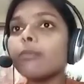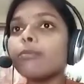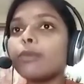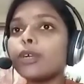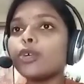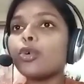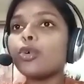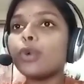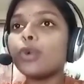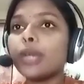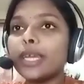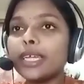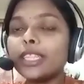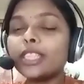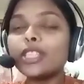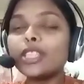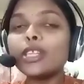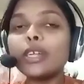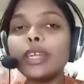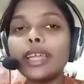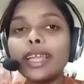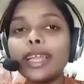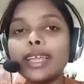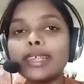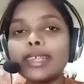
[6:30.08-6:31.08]
But
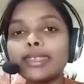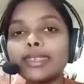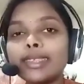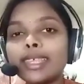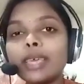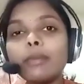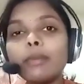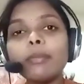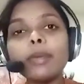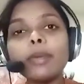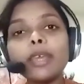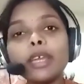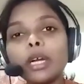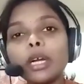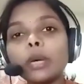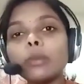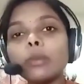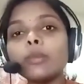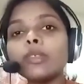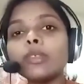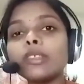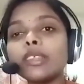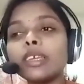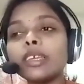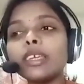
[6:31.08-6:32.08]
when the lessee
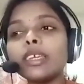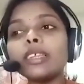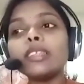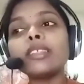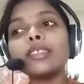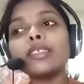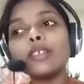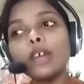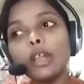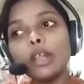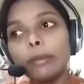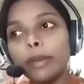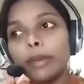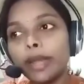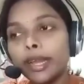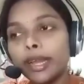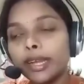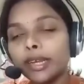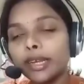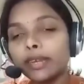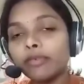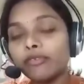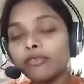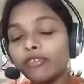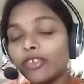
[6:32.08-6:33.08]
becomes
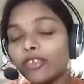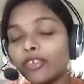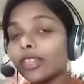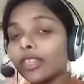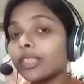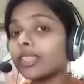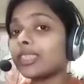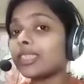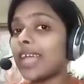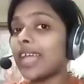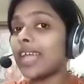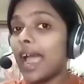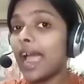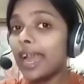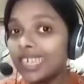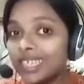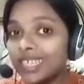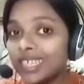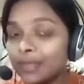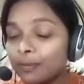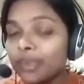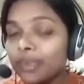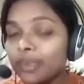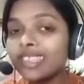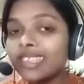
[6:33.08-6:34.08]
insolvent for that
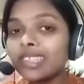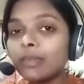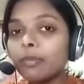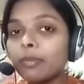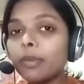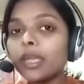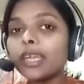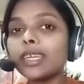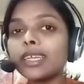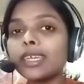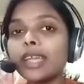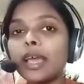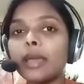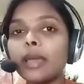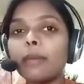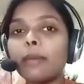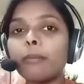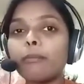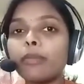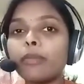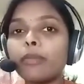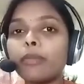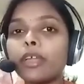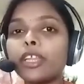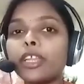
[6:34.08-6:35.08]
specific
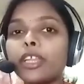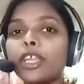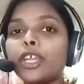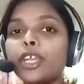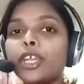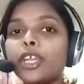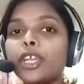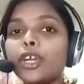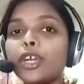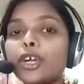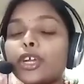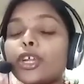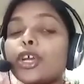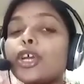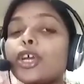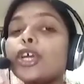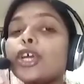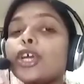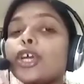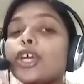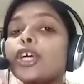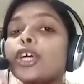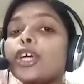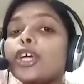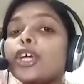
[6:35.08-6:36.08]
time period,
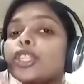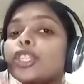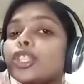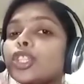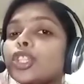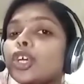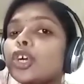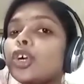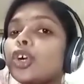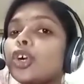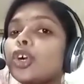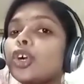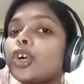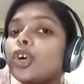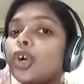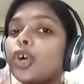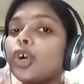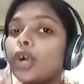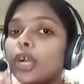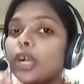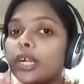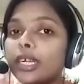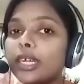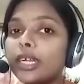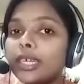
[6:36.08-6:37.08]
the
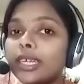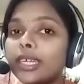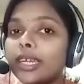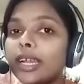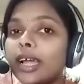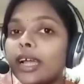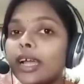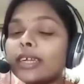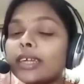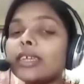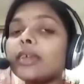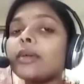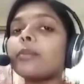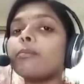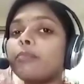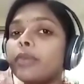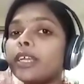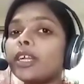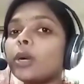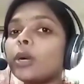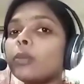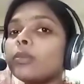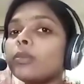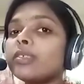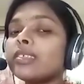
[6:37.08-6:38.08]
contract
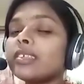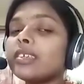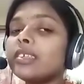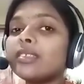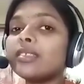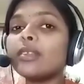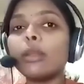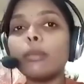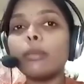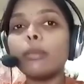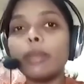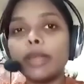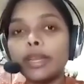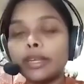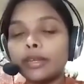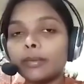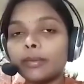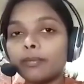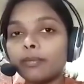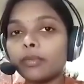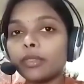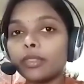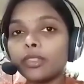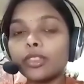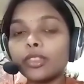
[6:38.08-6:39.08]
becomes
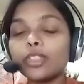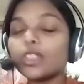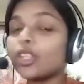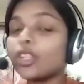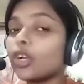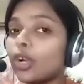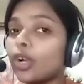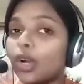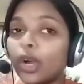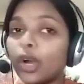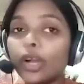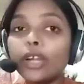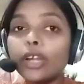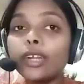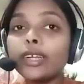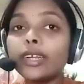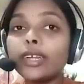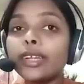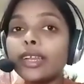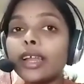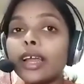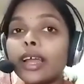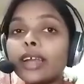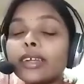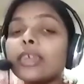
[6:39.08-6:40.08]
insolvent.
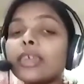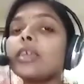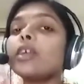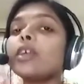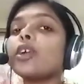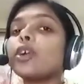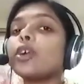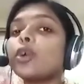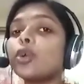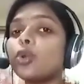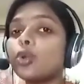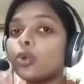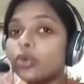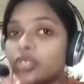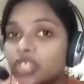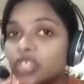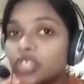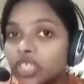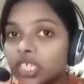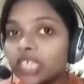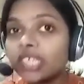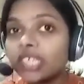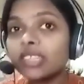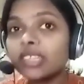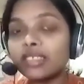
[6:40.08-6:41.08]
The
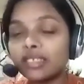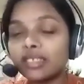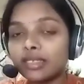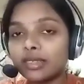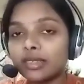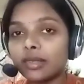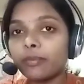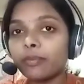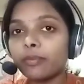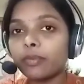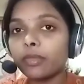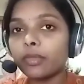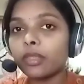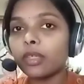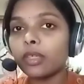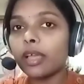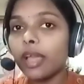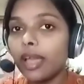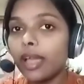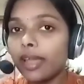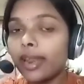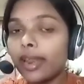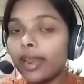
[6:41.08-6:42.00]
contract closes,